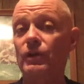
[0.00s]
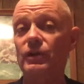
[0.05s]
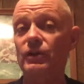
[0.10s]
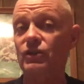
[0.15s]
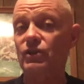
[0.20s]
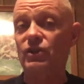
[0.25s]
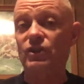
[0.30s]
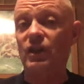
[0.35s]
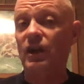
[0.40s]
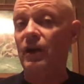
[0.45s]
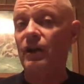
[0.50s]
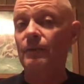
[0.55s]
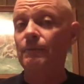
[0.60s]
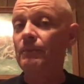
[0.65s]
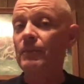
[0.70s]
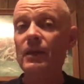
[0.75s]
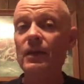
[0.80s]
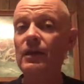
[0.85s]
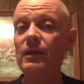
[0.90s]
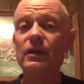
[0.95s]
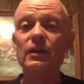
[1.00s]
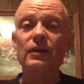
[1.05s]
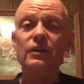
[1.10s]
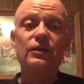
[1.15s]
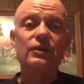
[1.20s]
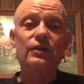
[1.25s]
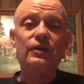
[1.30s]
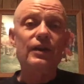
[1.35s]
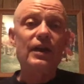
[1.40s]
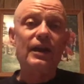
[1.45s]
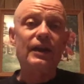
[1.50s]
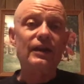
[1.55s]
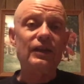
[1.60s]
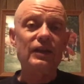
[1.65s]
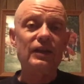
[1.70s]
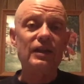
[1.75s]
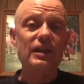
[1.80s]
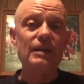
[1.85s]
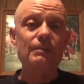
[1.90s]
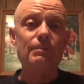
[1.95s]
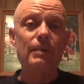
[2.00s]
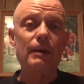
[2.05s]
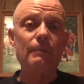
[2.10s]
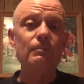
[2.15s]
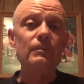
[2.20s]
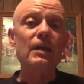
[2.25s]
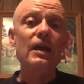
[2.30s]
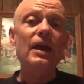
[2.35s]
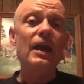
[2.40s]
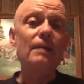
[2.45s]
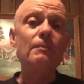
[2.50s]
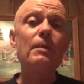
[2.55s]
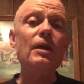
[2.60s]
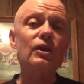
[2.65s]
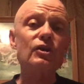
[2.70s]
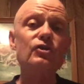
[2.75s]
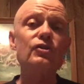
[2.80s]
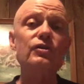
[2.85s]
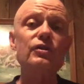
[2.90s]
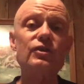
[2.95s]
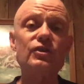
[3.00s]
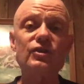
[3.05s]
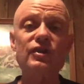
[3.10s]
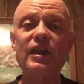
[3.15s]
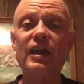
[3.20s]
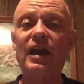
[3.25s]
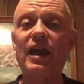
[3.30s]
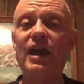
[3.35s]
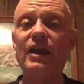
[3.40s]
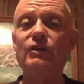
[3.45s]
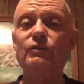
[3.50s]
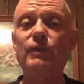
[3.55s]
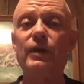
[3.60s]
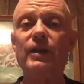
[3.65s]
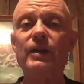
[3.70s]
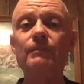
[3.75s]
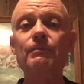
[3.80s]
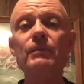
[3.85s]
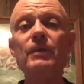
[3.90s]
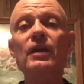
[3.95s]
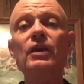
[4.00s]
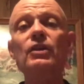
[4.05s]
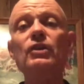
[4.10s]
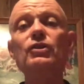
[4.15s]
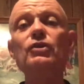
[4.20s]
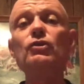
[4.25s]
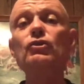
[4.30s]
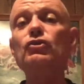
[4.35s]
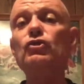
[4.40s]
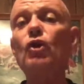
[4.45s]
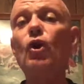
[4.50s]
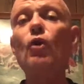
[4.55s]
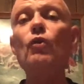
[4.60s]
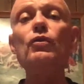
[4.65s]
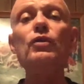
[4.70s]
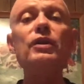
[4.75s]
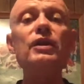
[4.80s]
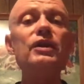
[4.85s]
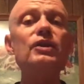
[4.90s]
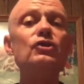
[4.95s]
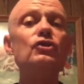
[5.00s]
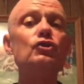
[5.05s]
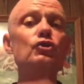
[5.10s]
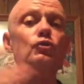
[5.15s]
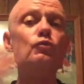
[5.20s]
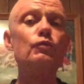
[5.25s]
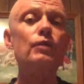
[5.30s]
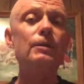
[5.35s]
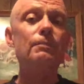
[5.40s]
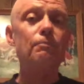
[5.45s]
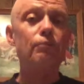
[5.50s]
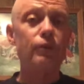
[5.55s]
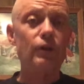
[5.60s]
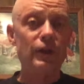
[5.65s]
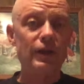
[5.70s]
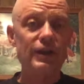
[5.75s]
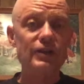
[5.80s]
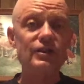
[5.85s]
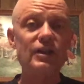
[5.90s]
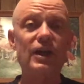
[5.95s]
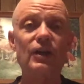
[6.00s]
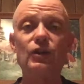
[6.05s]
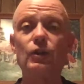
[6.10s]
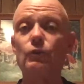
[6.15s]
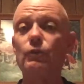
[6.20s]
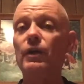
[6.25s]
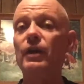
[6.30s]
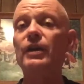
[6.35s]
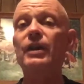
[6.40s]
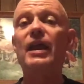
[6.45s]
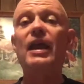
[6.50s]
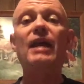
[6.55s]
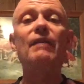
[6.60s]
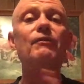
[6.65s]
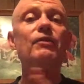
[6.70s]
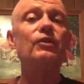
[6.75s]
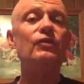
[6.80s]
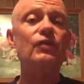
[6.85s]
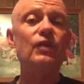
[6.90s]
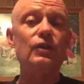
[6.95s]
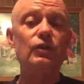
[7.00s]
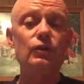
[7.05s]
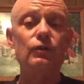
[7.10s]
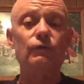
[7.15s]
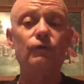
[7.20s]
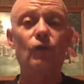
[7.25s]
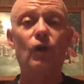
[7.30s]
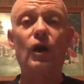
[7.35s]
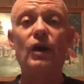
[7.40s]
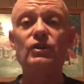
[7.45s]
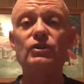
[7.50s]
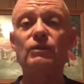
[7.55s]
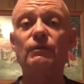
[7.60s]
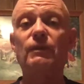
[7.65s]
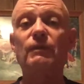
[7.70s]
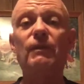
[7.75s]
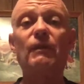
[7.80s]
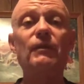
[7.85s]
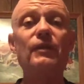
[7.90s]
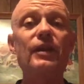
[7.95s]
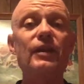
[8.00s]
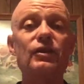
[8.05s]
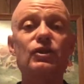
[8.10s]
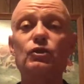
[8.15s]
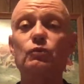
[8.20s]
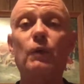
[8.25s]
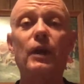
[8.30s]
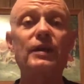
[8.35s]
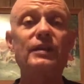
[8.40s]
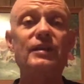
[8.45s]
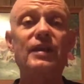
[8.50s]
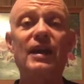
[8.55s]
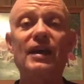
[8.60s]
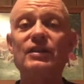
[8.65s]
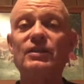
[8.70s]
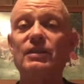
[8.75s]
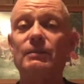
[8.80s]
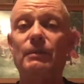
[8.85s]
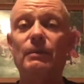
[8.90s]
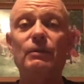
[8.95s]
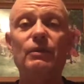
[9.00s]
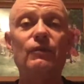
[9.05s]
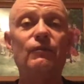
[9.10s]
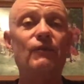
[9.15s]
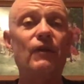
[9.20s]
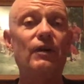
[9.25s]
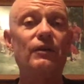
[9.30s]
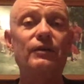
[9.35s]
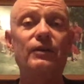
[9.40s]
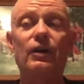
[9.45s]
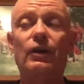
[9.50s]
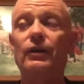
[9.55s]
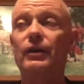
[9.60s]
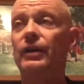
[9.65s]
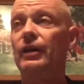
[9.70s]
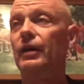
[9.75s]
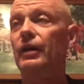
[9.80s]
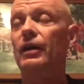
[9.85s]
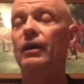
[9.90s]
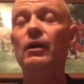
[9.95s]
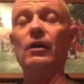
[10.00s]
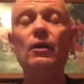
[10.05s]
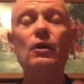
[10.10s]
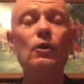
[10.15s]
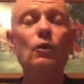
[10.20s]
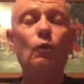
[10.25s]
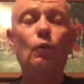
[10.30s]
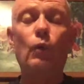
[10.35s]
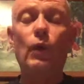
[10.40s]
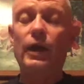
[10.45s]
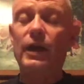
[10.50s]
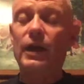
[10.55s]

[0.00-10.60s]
you start, you're not going to keep up. And make sure you stay hydrated. You don't need to replace on the run everything you've lost. So if you've ever done a sweat test and maybe you found out in a 1